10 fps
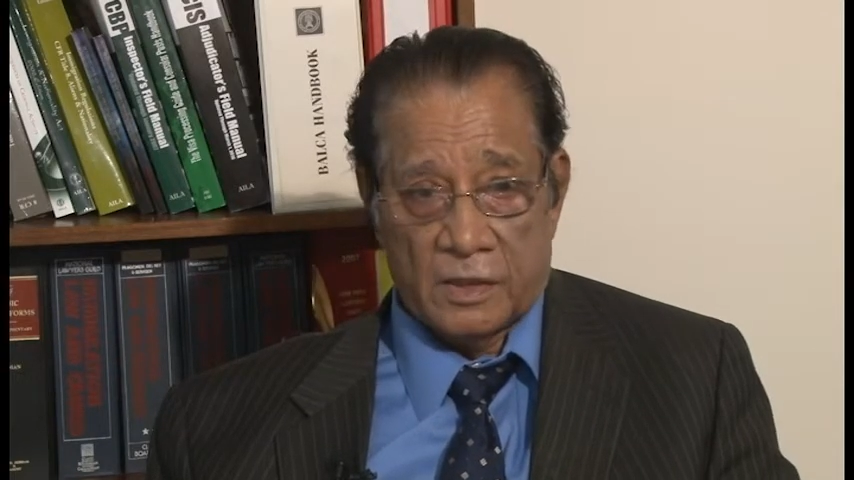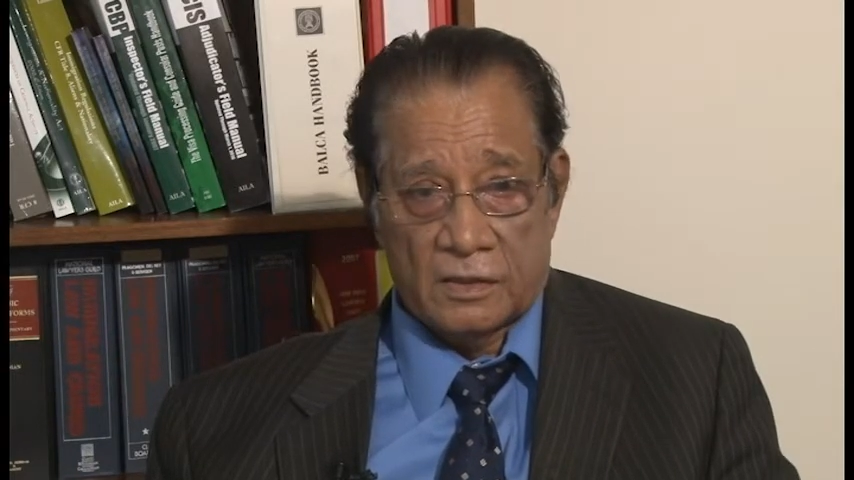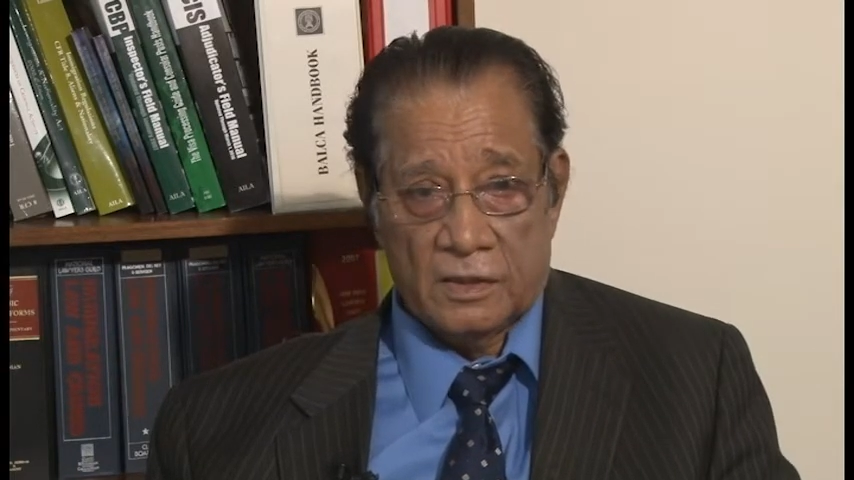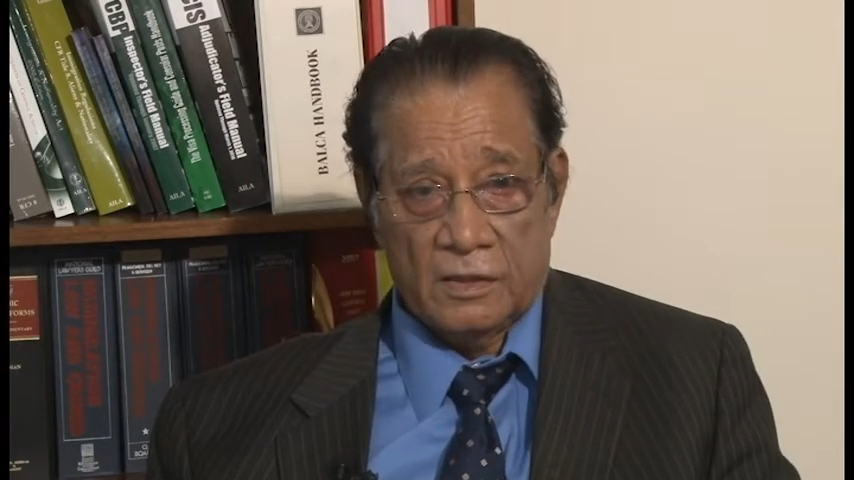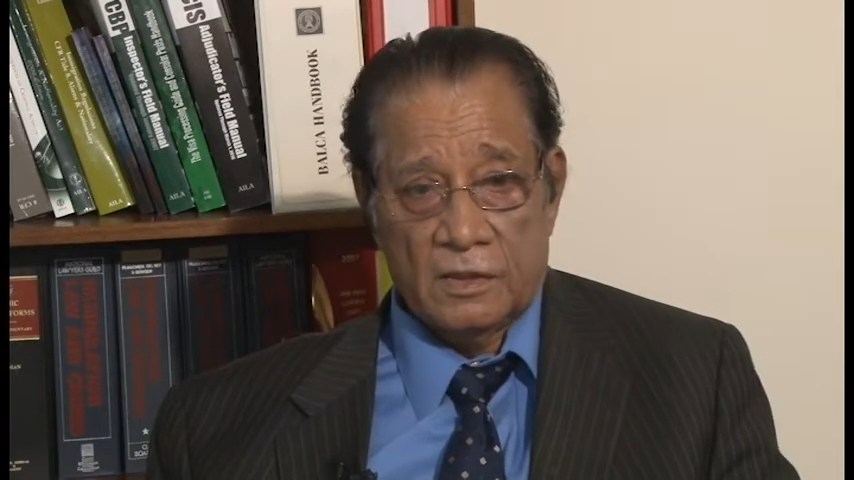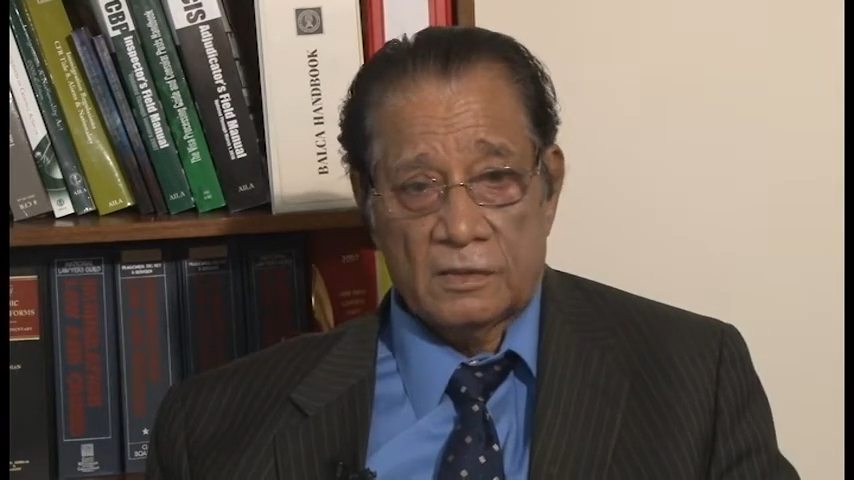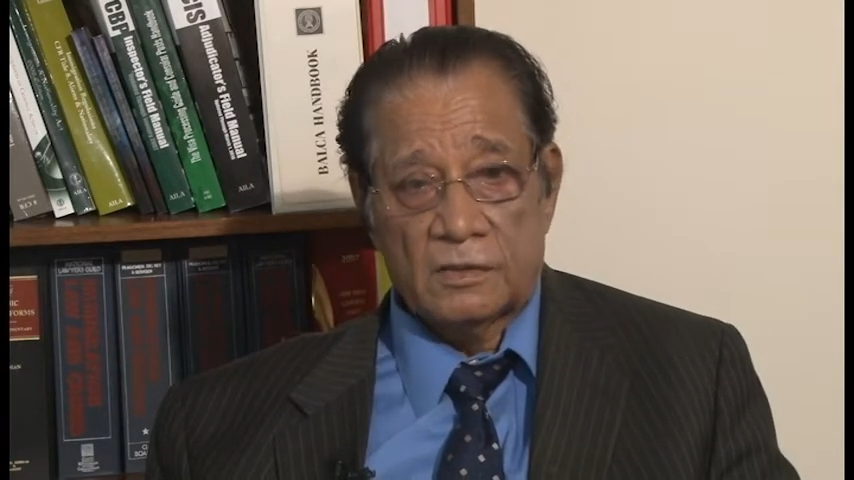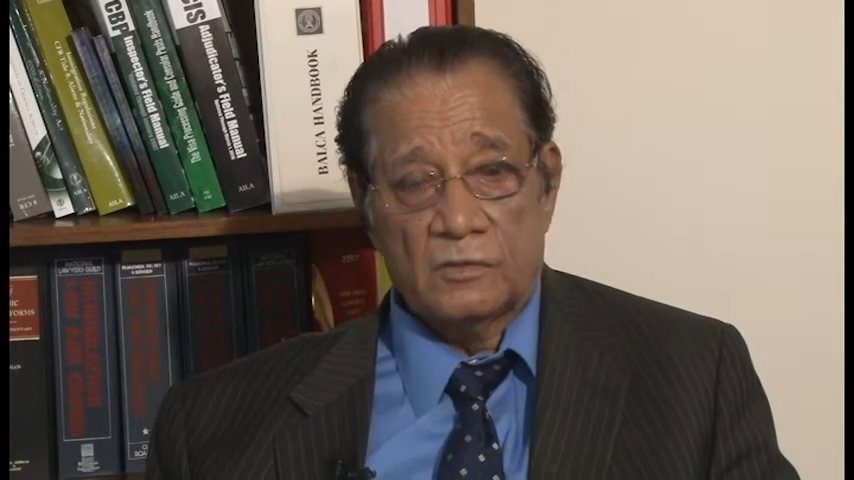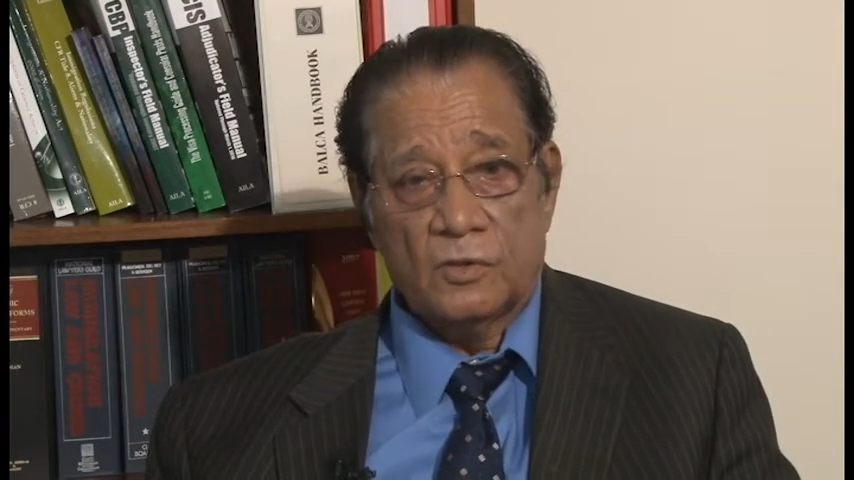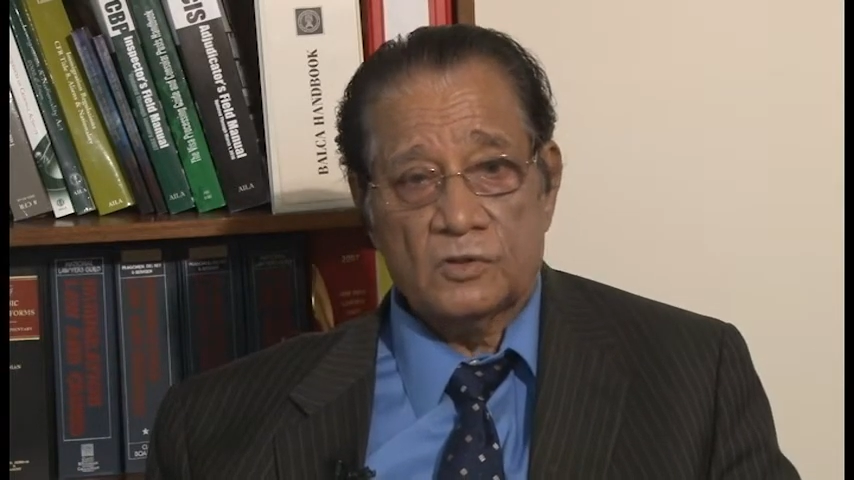bond
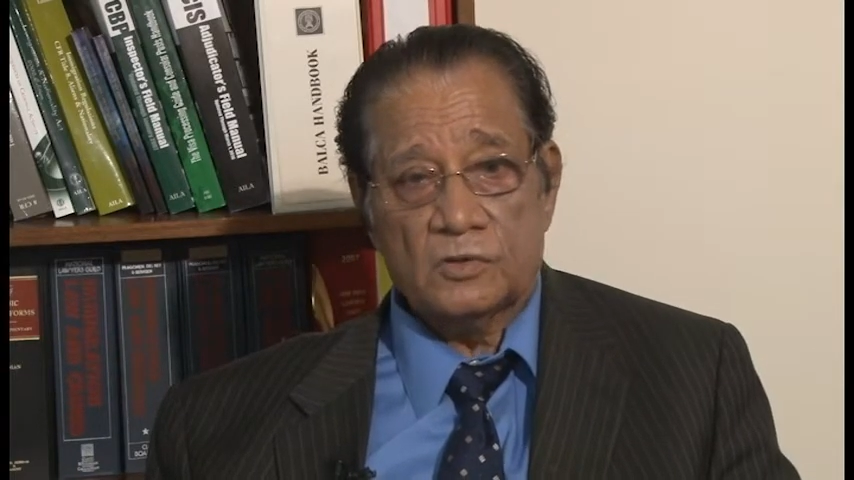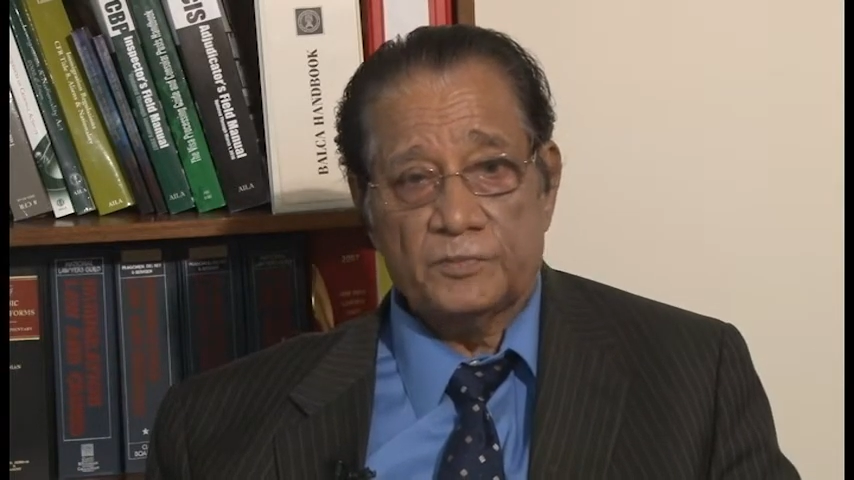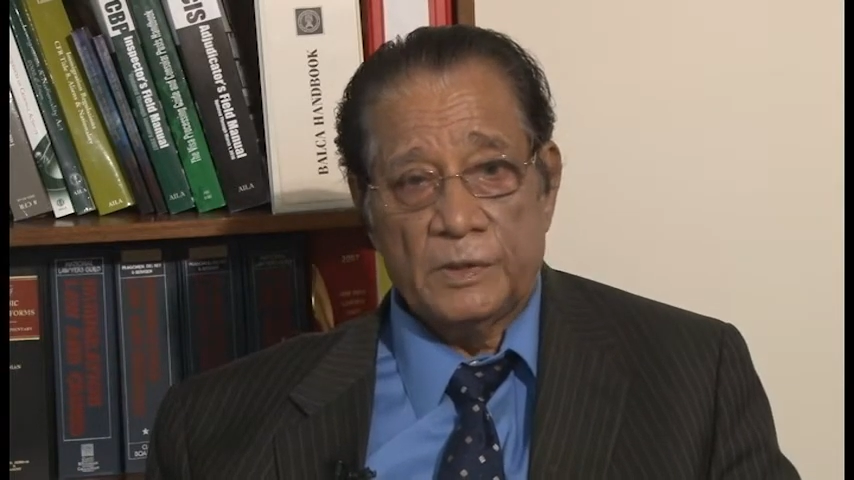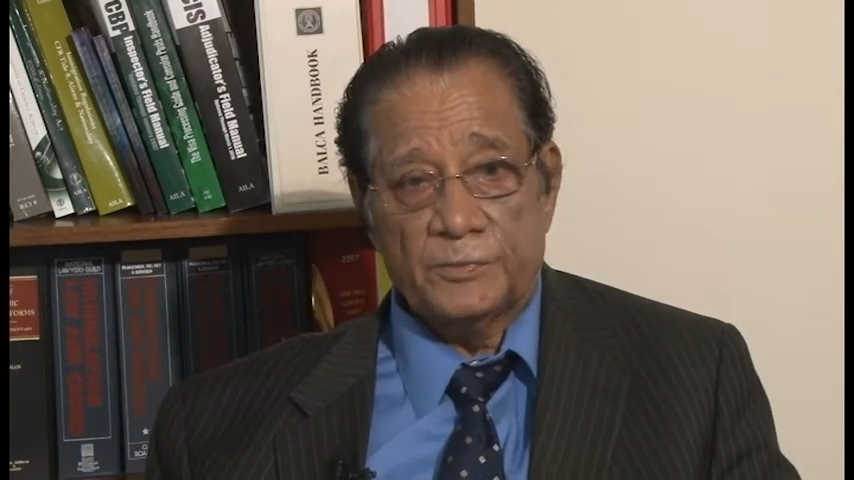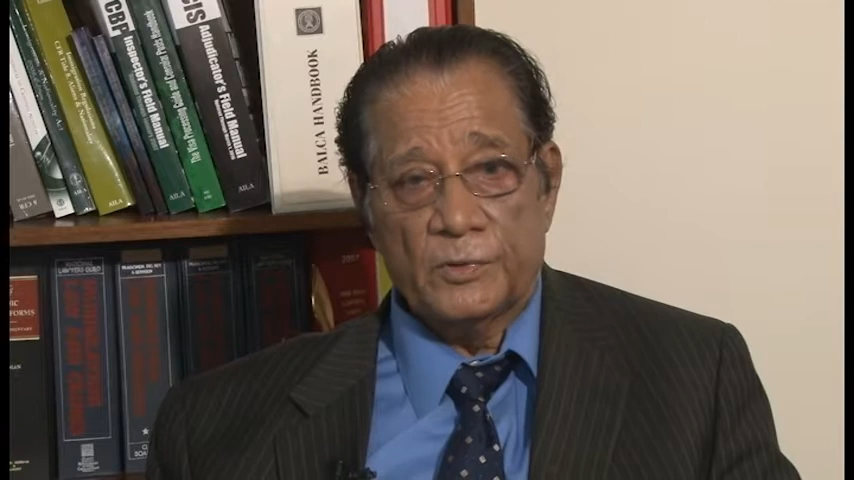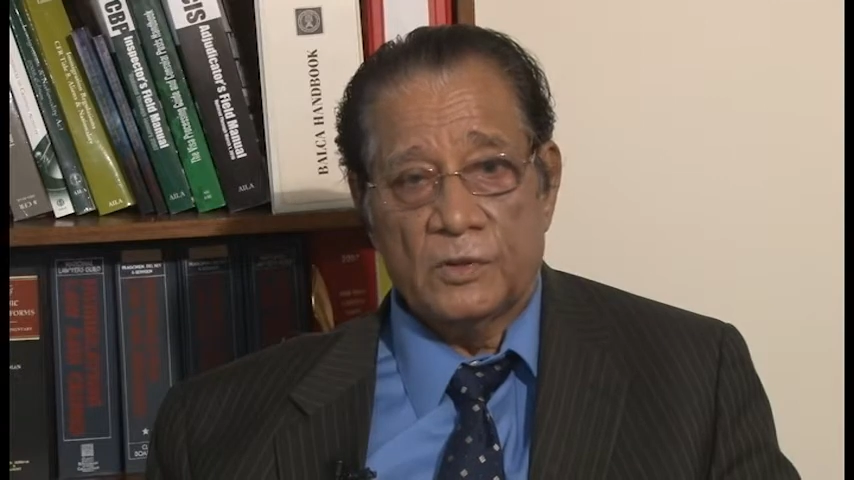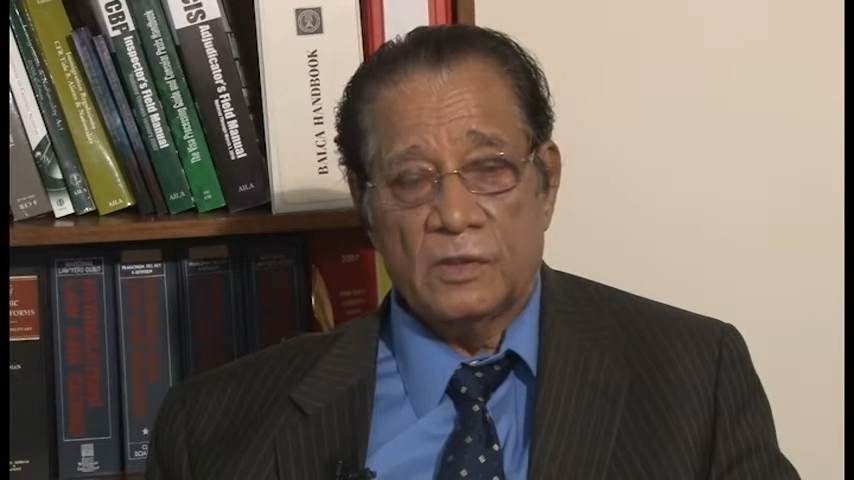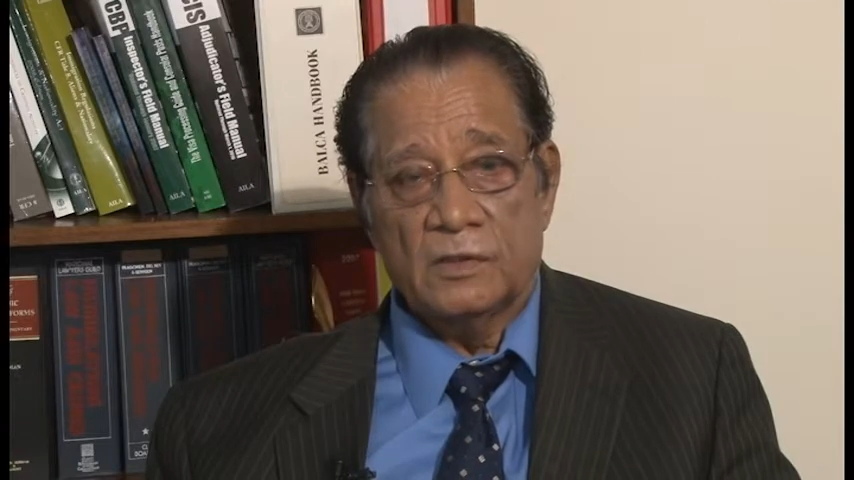those people